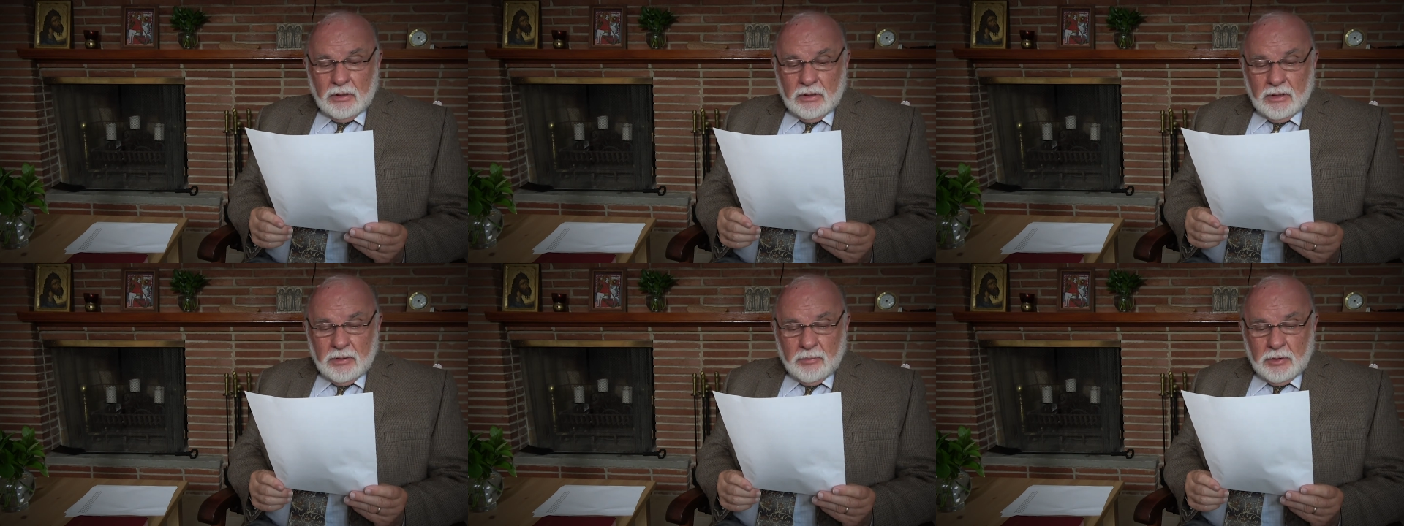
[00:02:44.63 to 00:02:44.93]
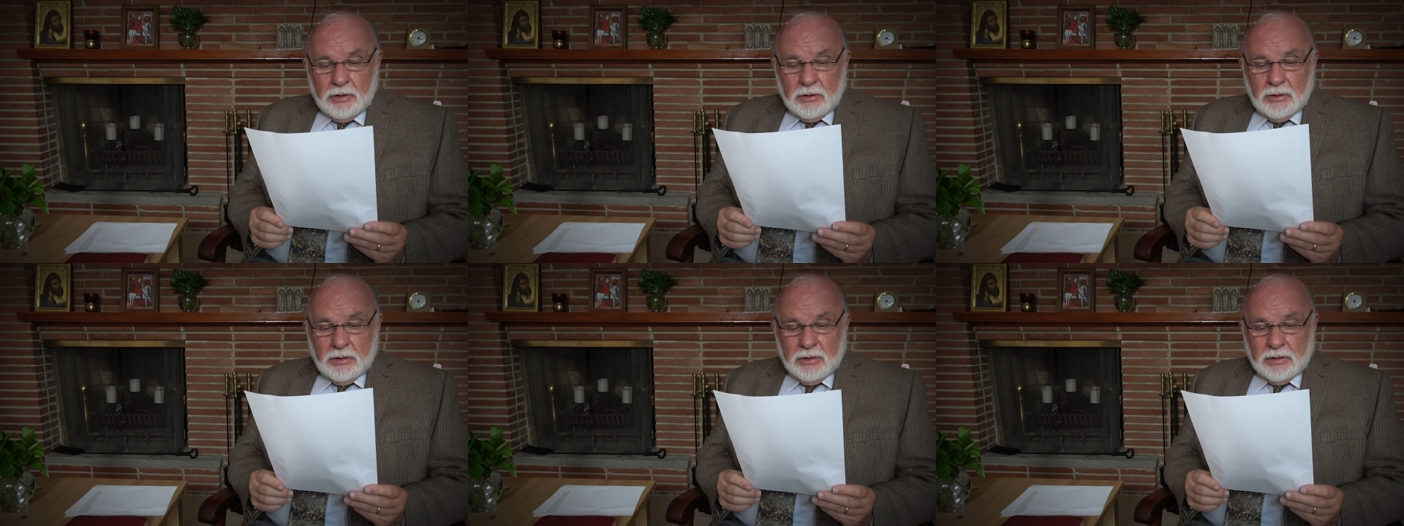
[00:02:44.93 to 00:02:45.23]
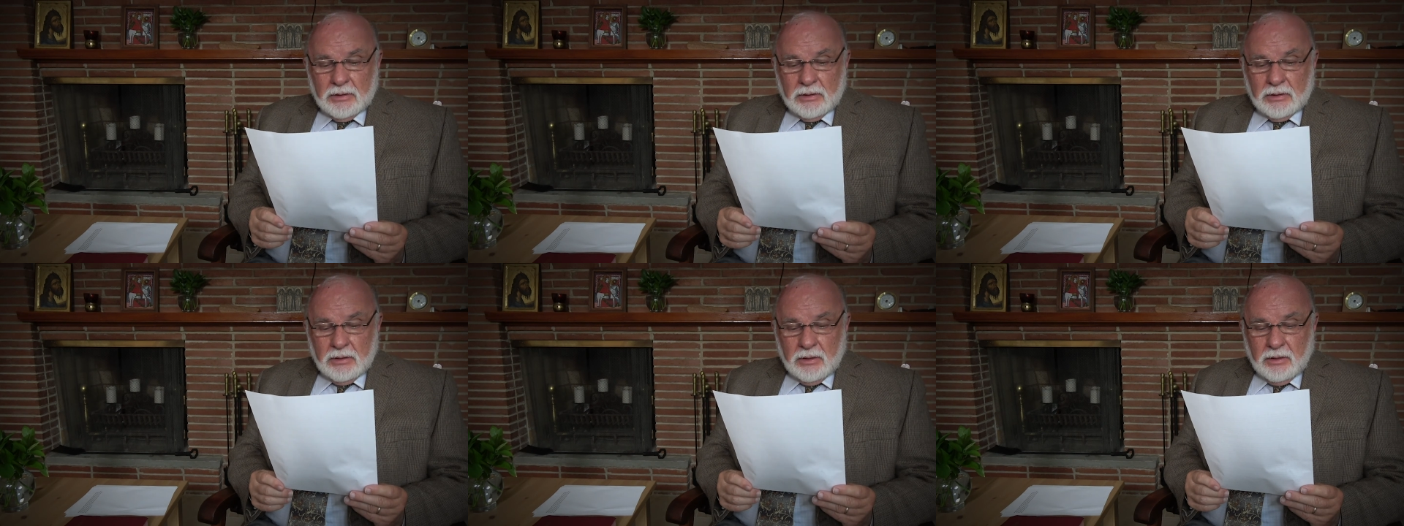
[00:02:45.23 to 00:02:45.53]

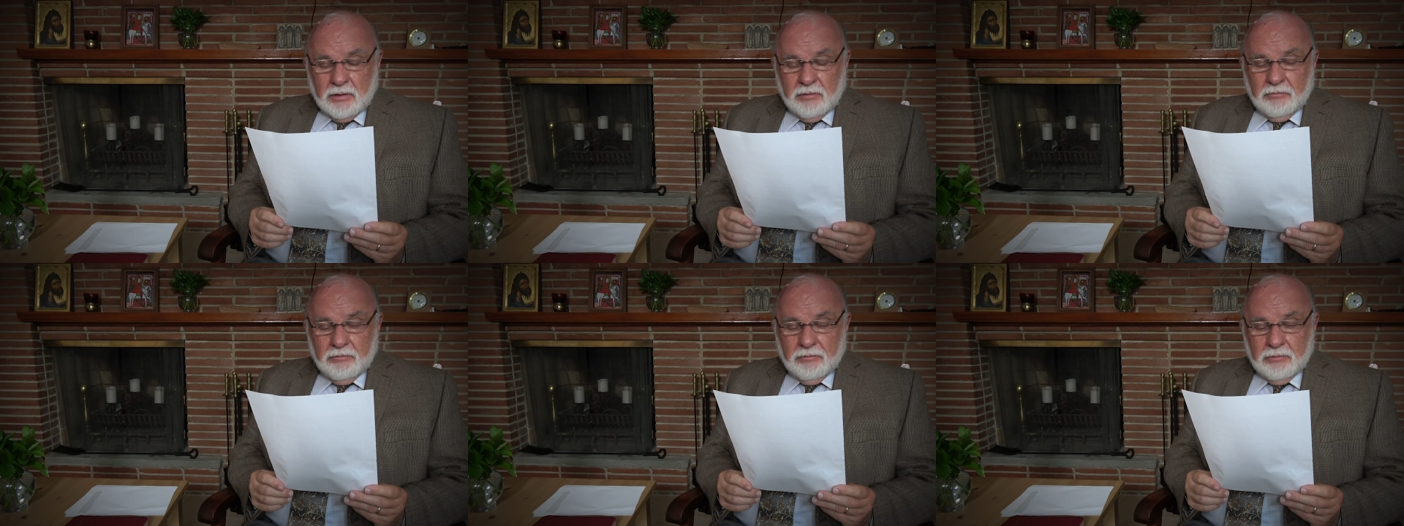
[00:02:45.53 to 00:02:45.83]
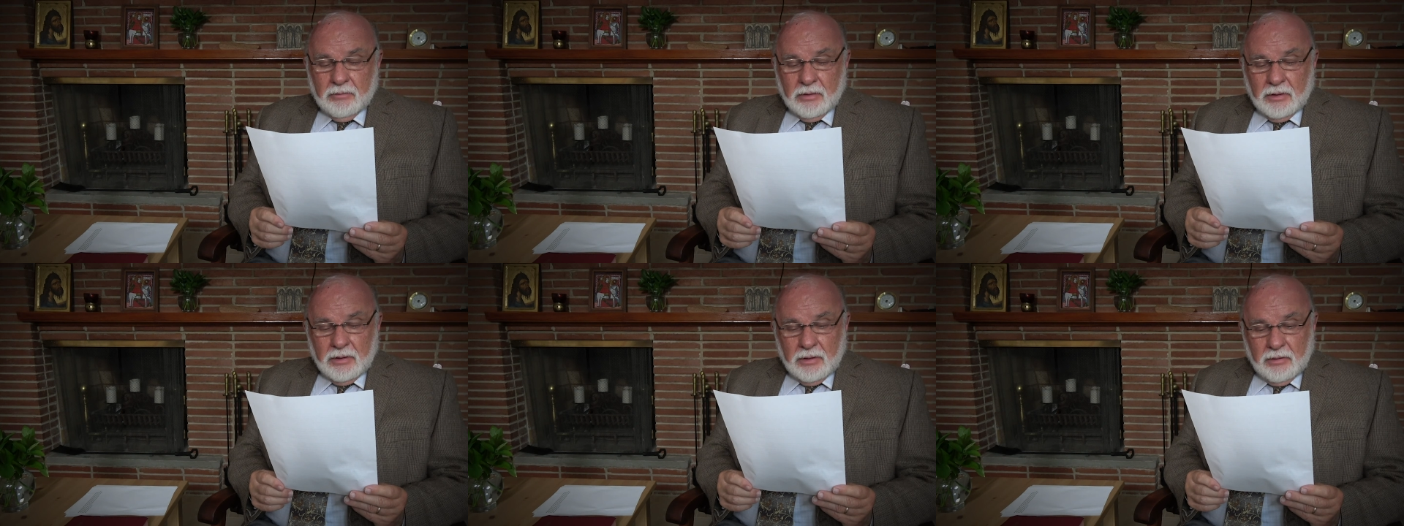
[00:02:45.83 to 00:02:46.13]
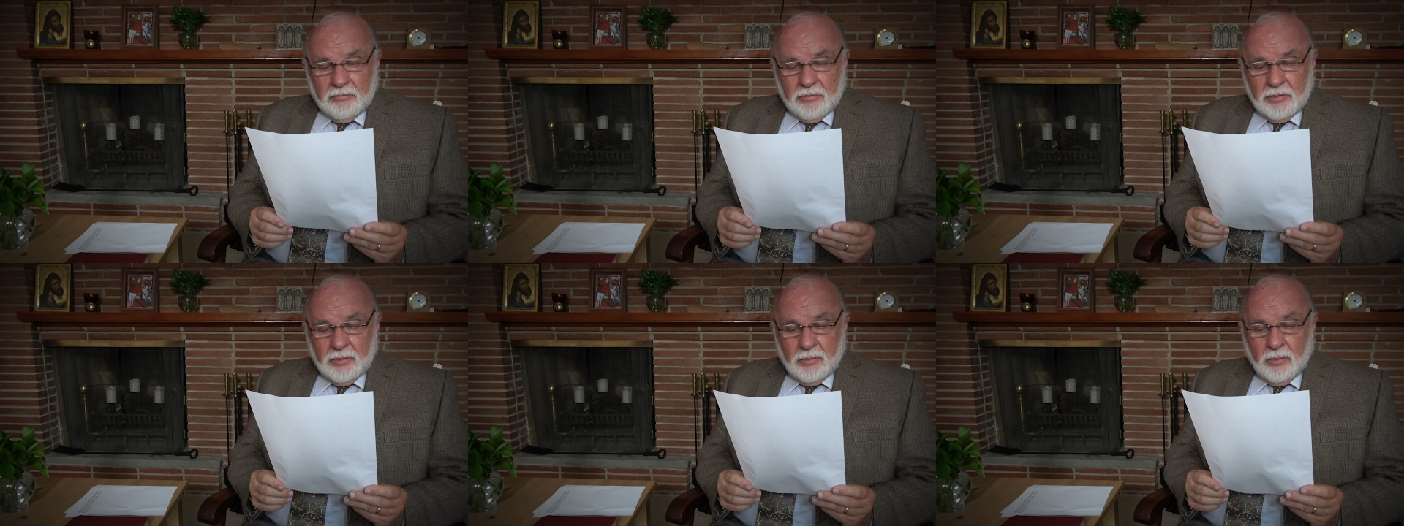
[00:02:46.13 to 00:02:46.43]
limitless love for
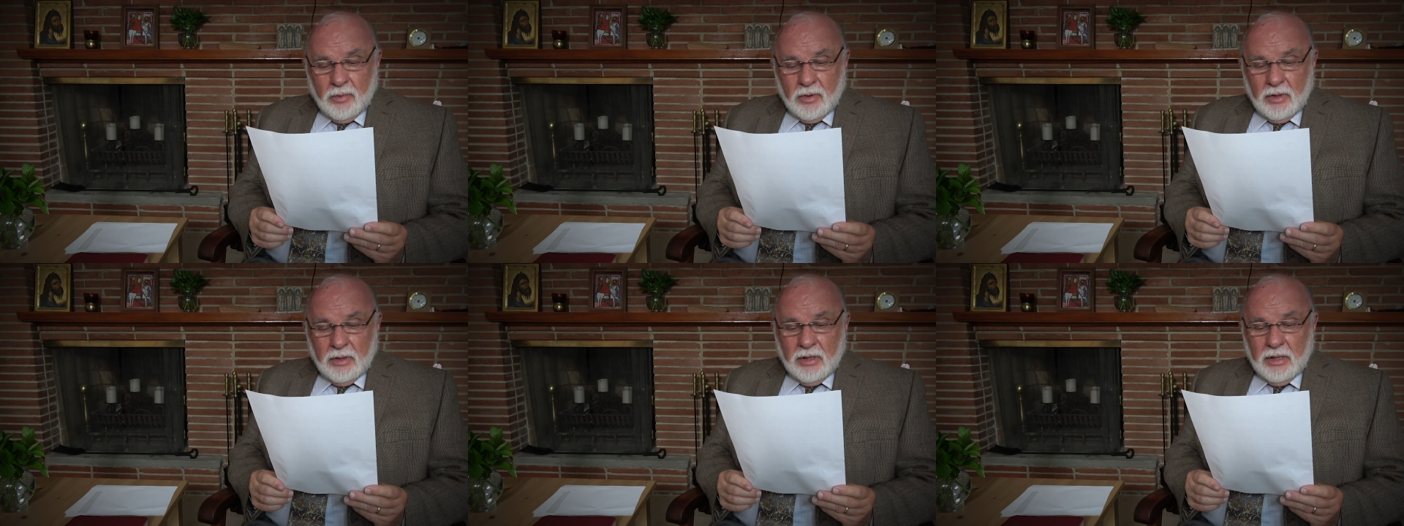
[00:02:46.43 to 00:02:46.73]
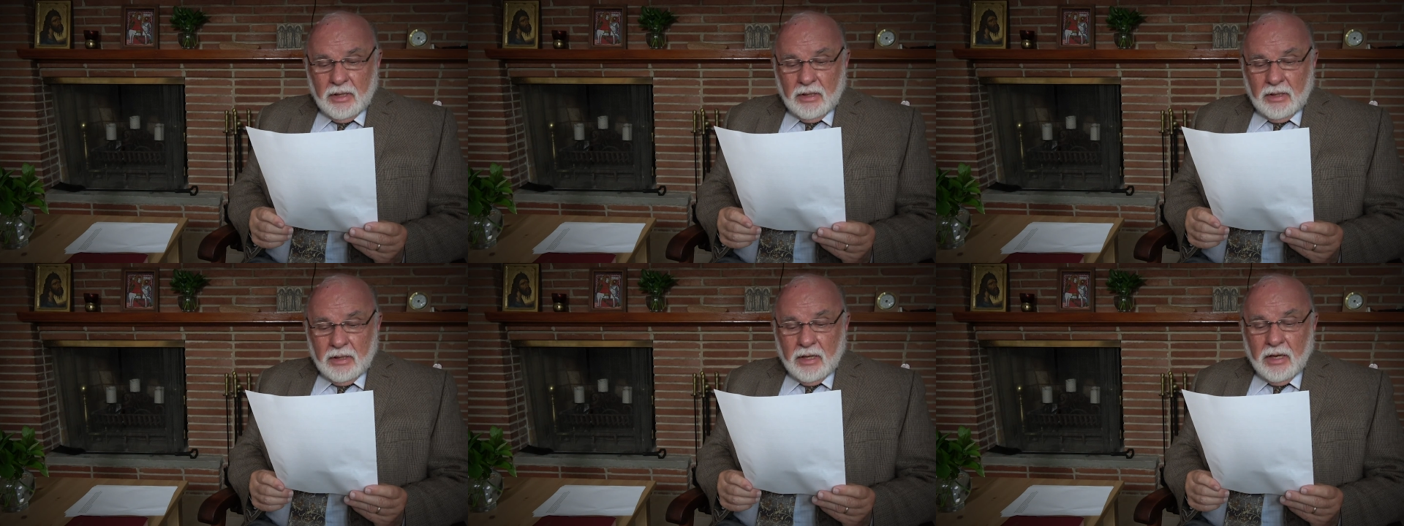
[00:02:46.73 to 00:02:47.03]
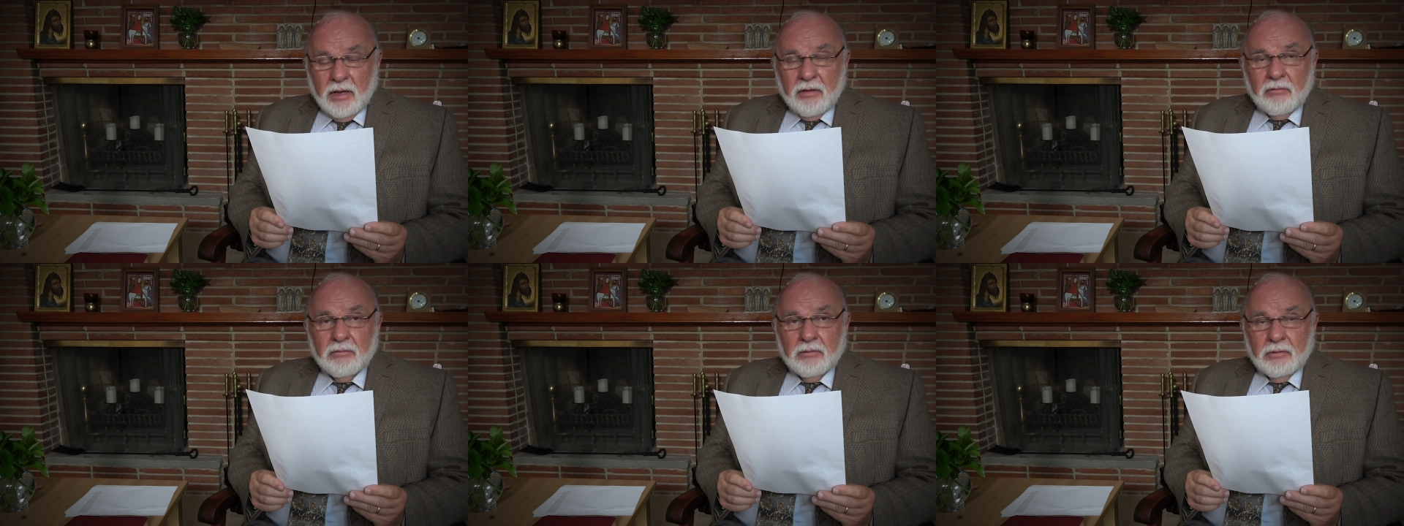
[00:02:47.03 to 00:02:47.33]
everyone and
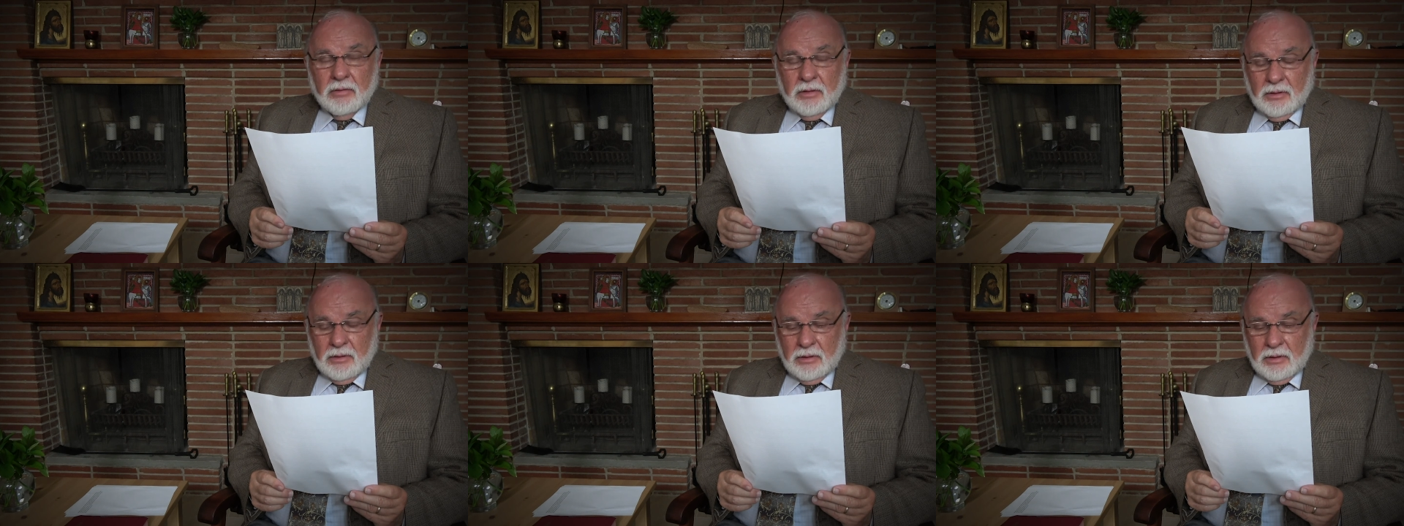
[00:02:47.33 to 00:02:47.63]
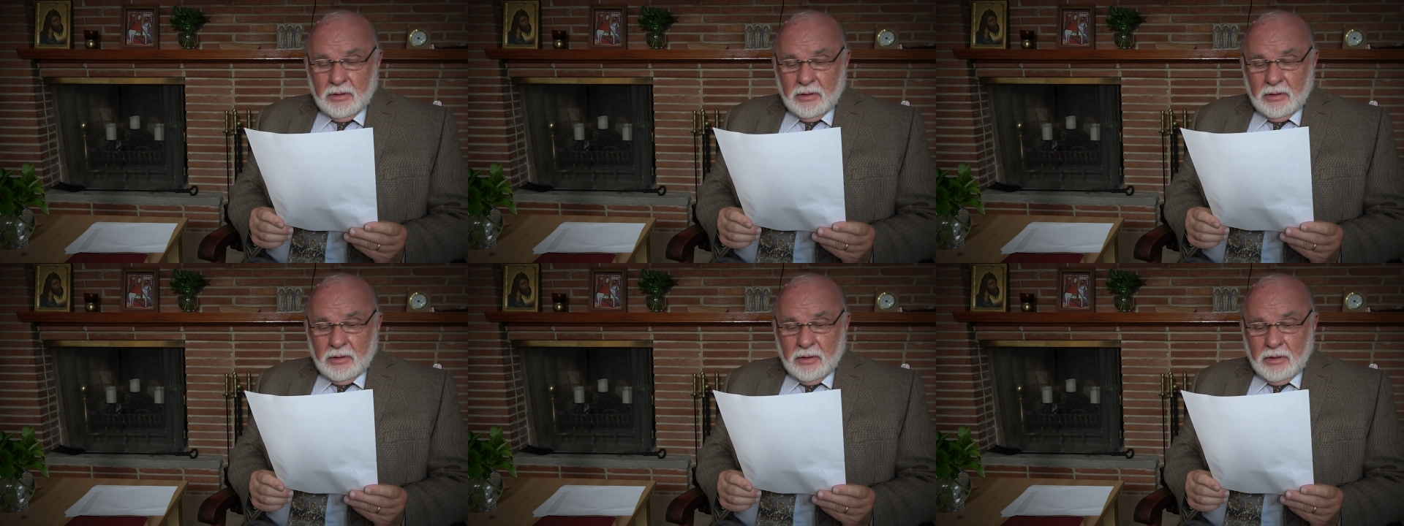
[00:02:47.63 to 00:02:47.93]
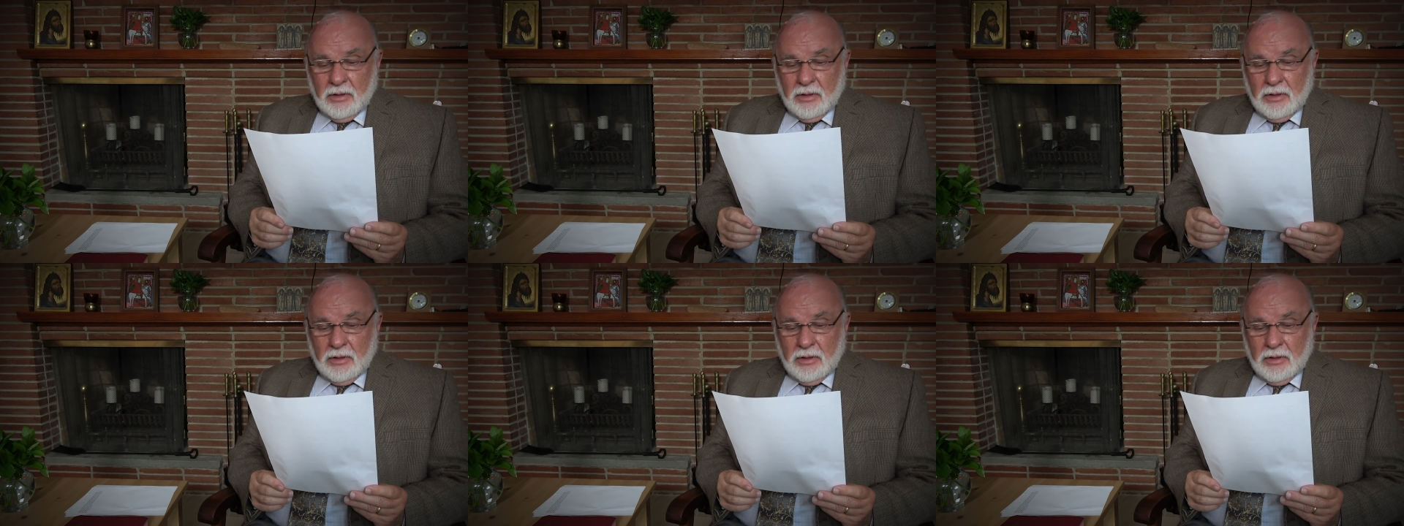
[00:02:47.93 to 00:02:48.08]
everything,